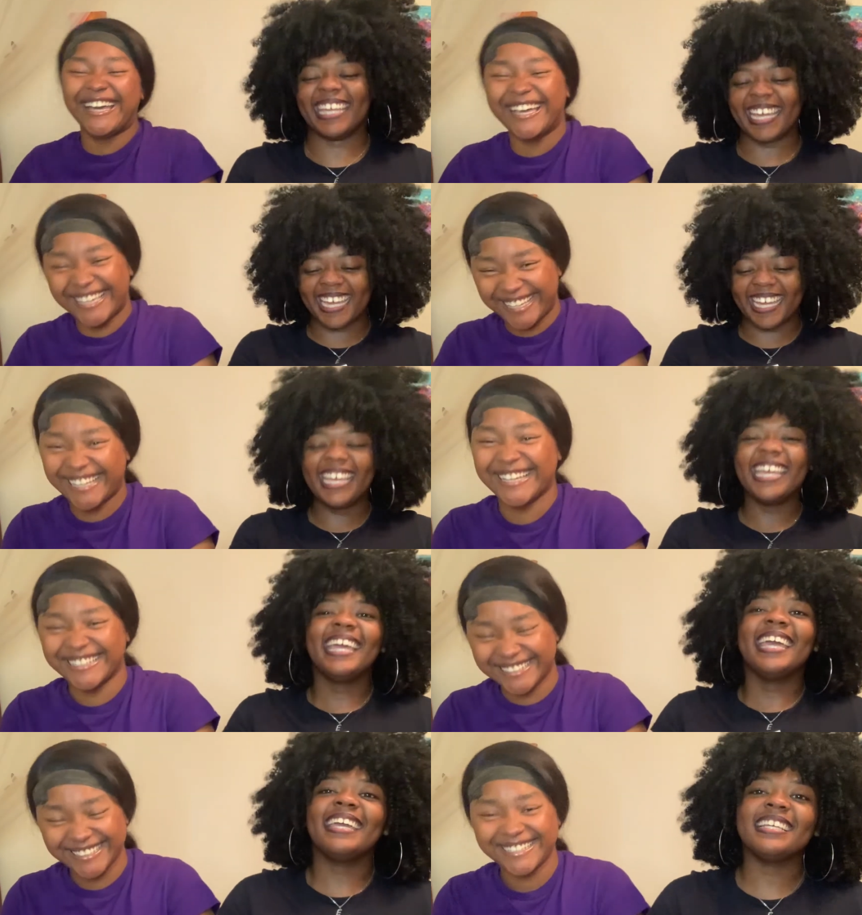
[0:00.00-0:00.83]
Speaker 1: yeah,
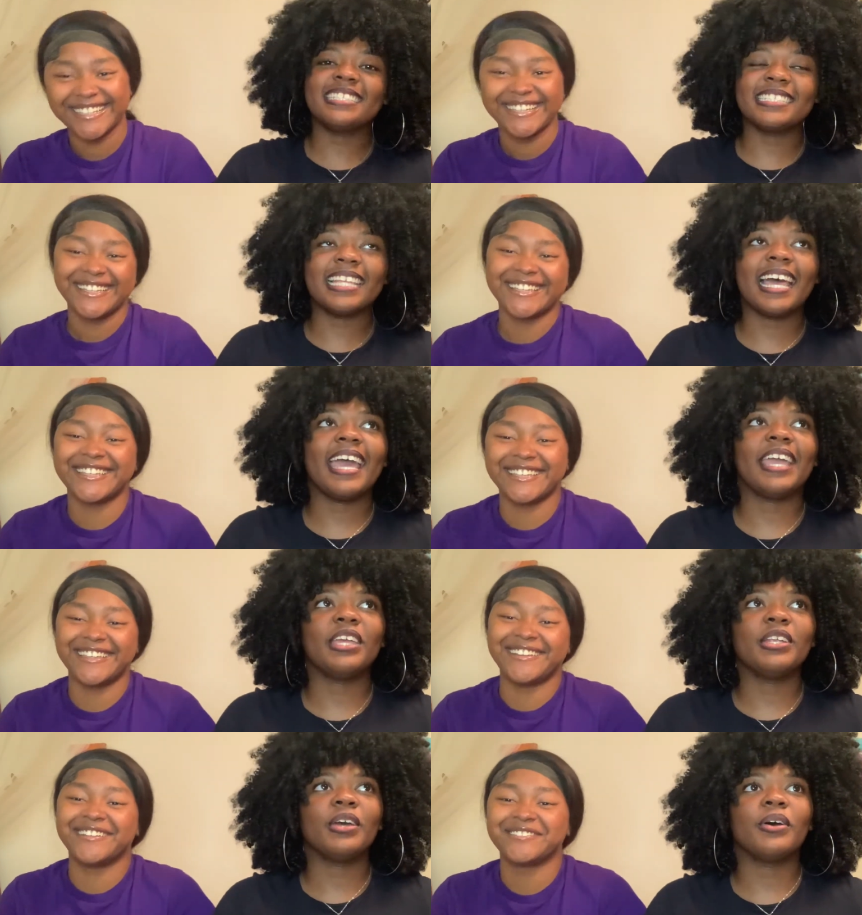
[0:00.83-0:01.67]
it's just like
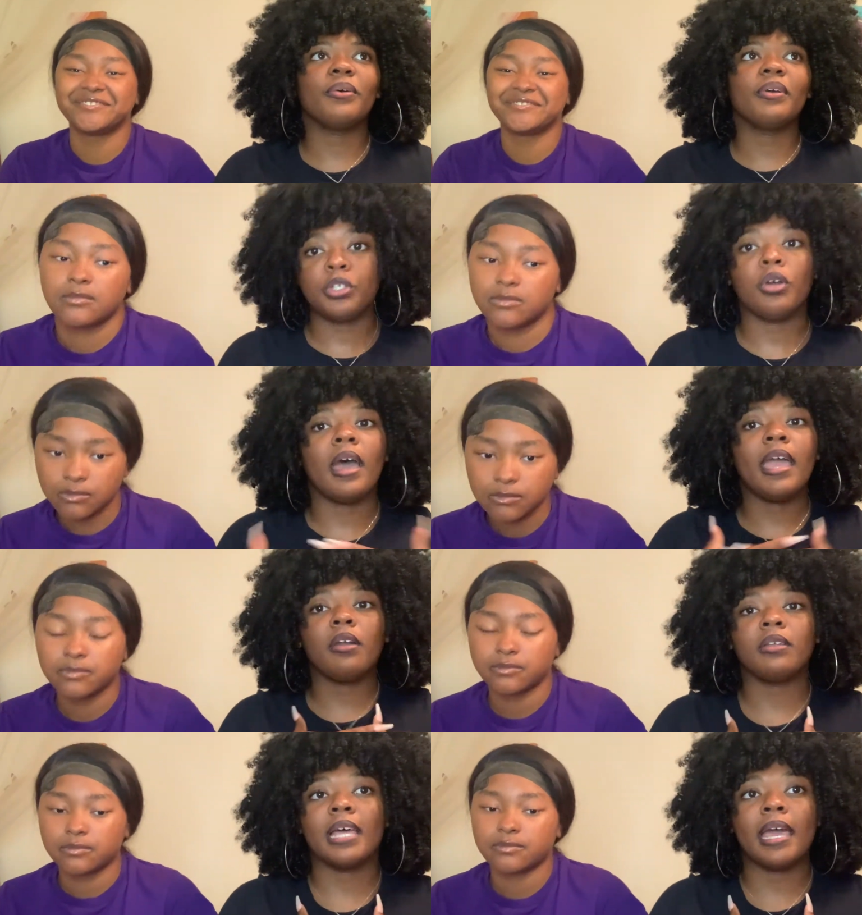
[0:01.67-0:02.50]
yeah. you know, you know, I
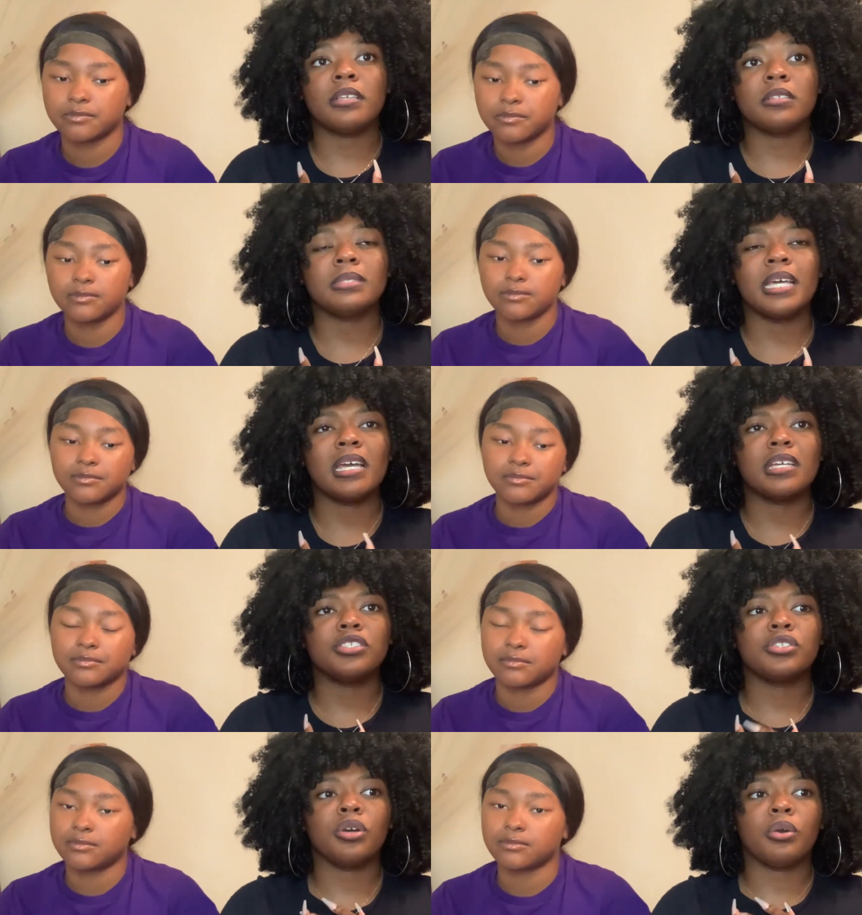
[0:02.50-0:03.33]
ain't gonna lie.
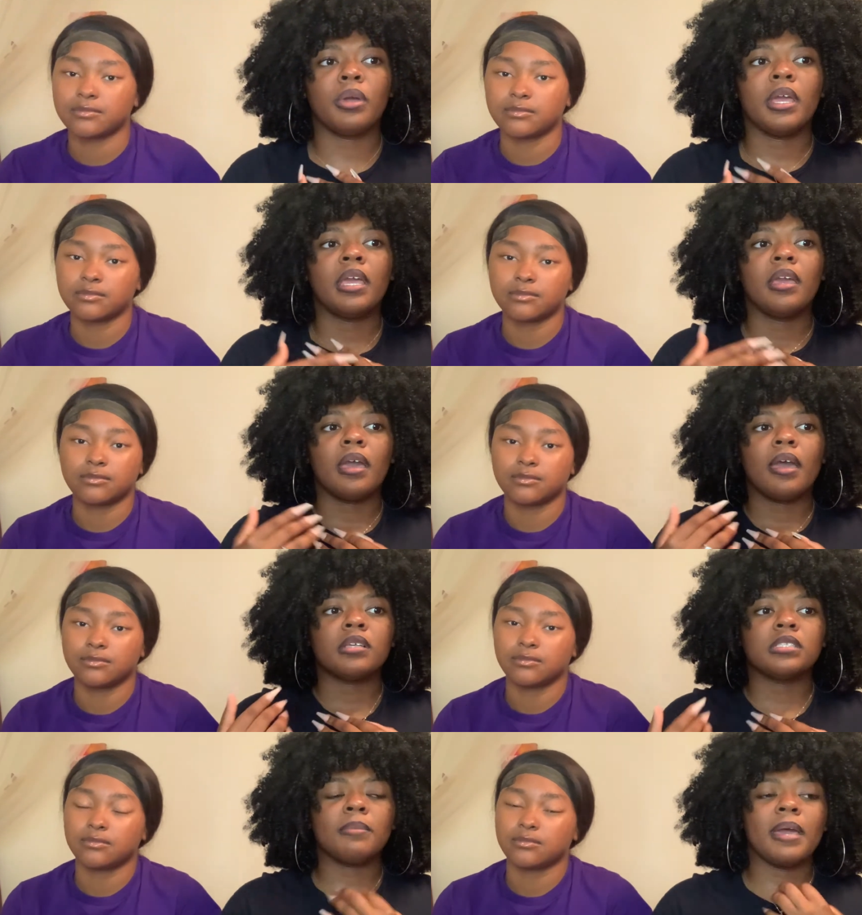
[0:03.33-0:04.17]
Sometimes you know
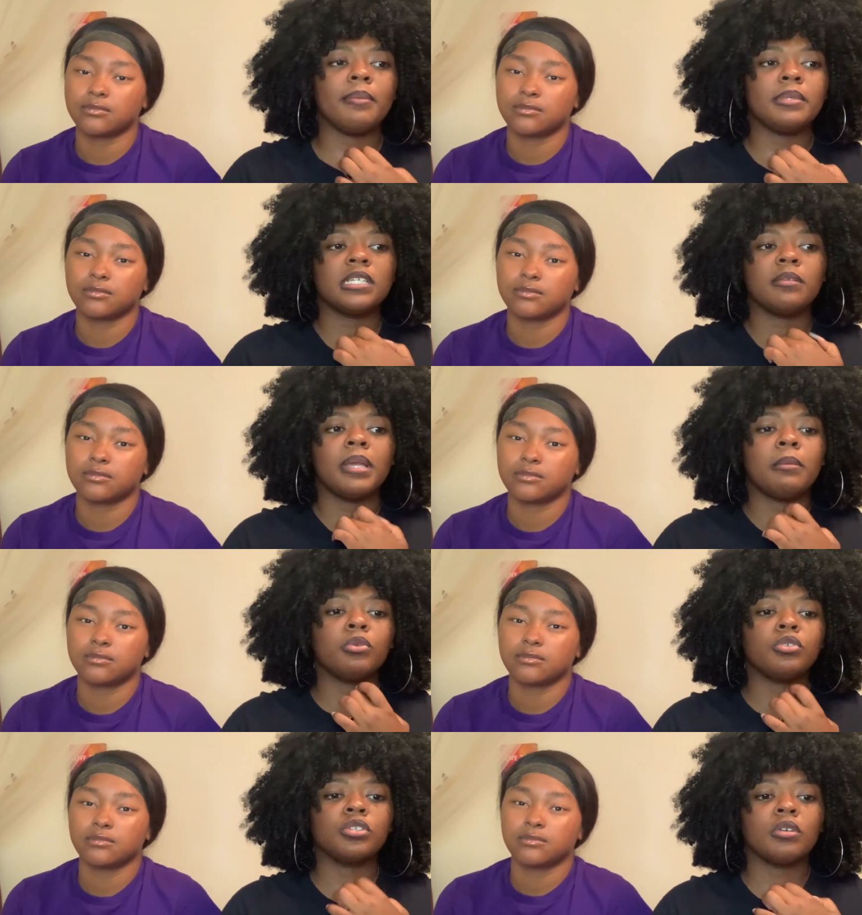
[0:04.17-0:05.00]
somebody be telling me
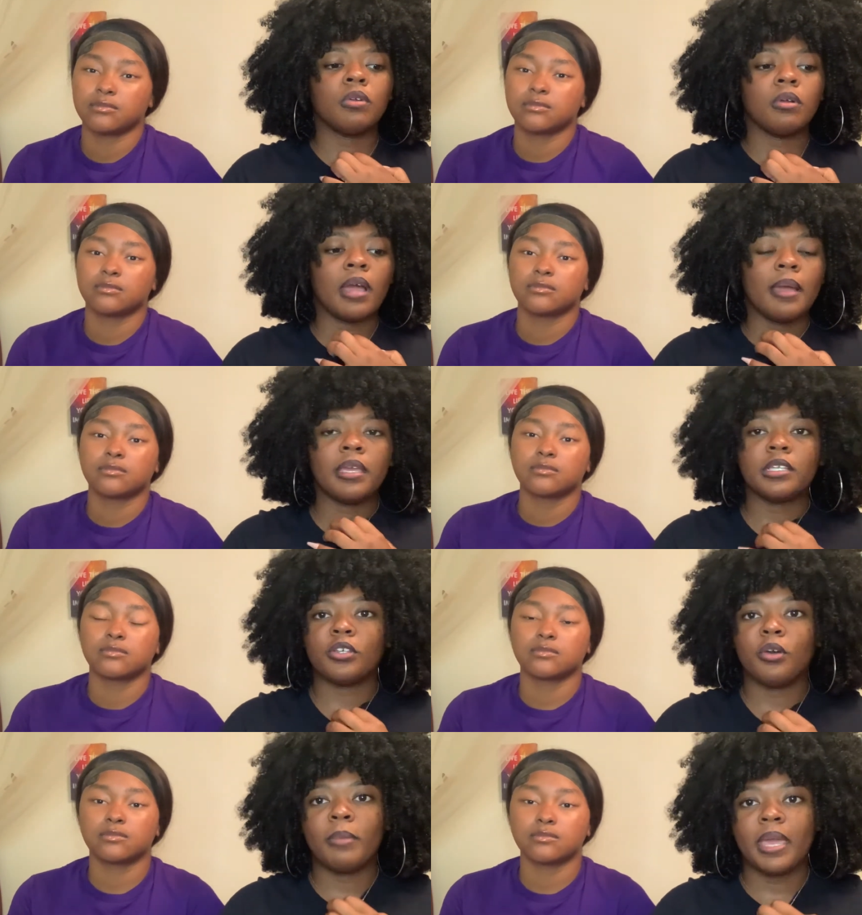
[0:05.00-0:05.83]
I'm doing something wrong, I
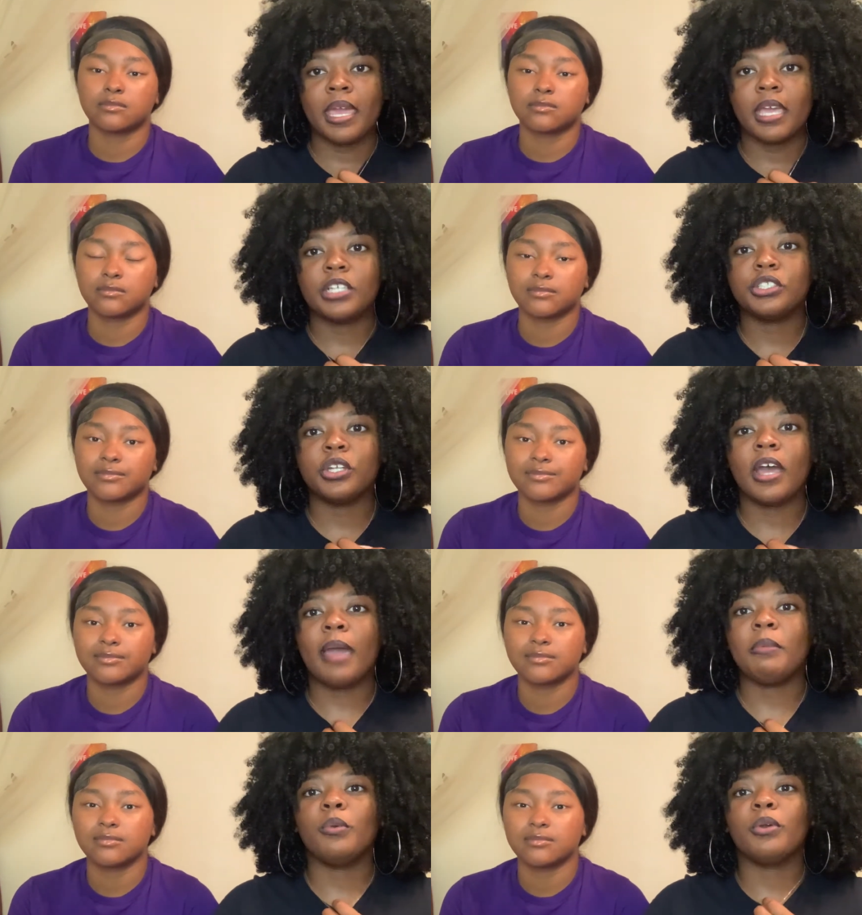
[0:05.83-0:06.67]
get so mad because you know
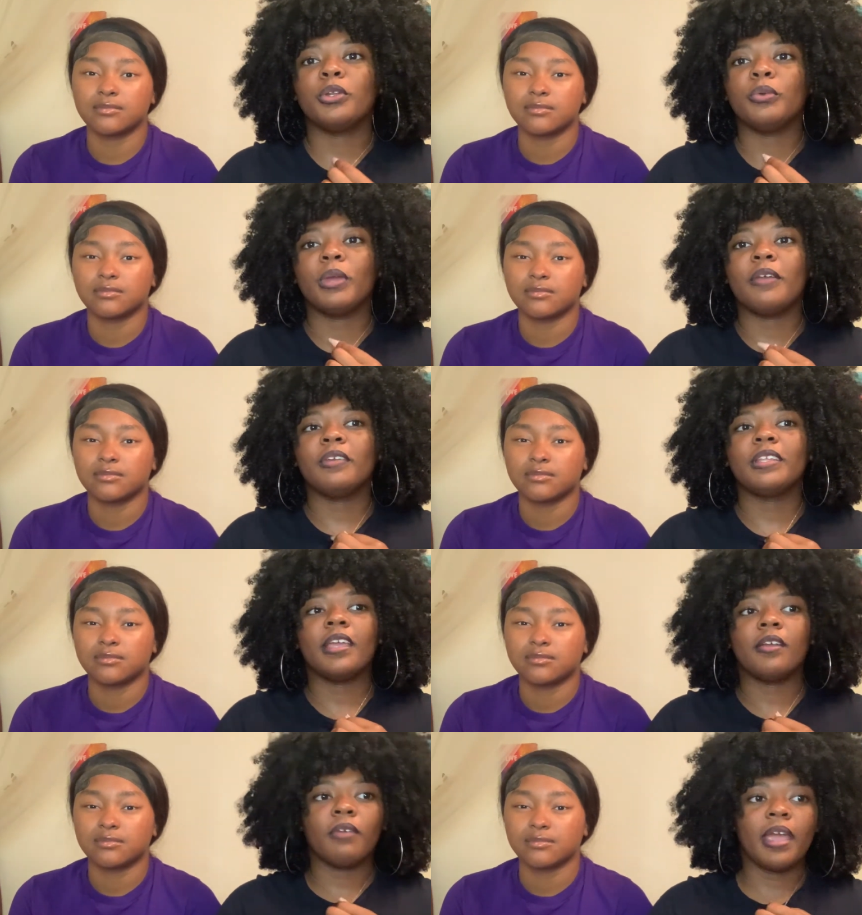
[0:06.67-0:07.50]
I be wanting to do
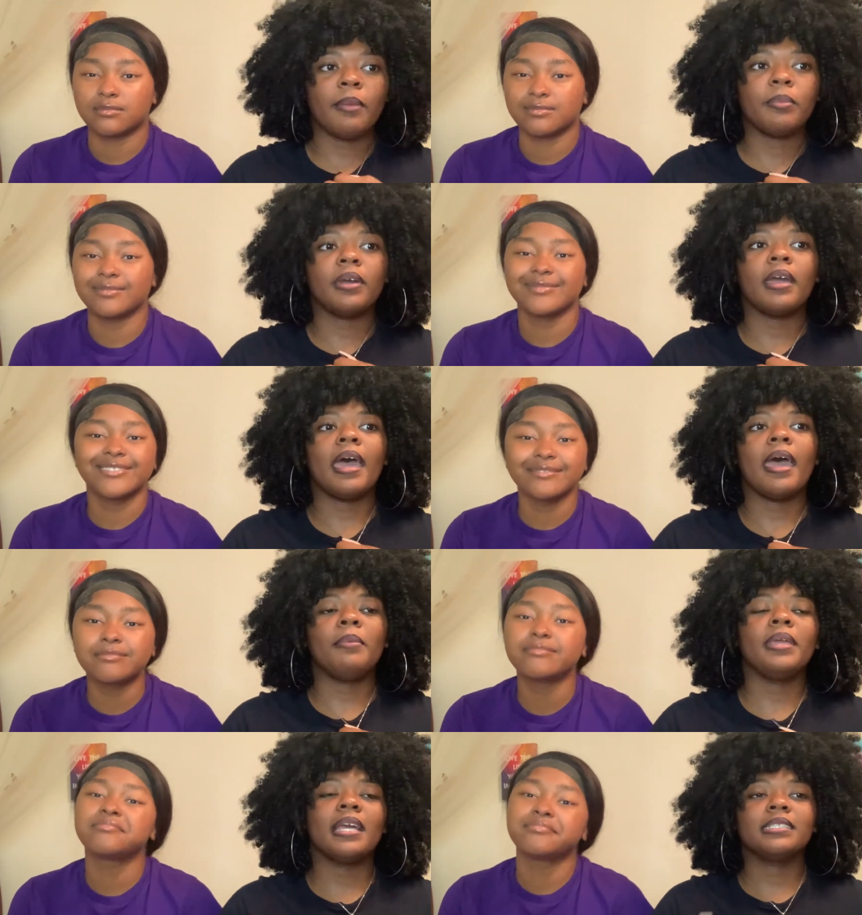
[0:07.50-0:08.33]
everything right, but
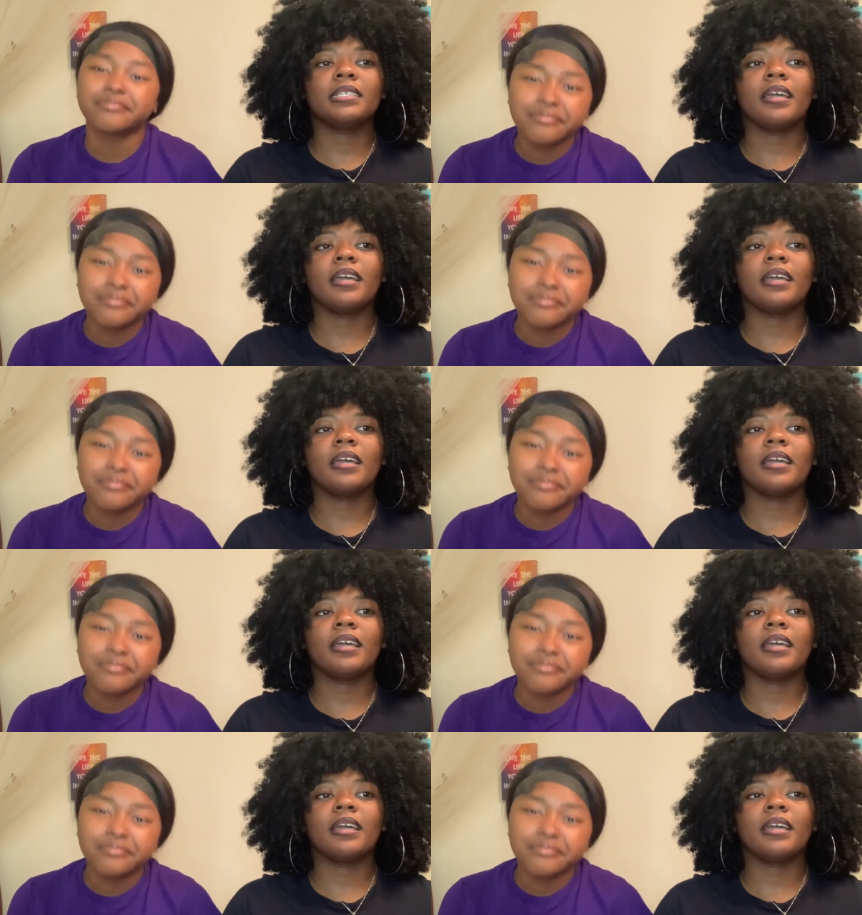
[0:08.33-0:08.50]
I be asking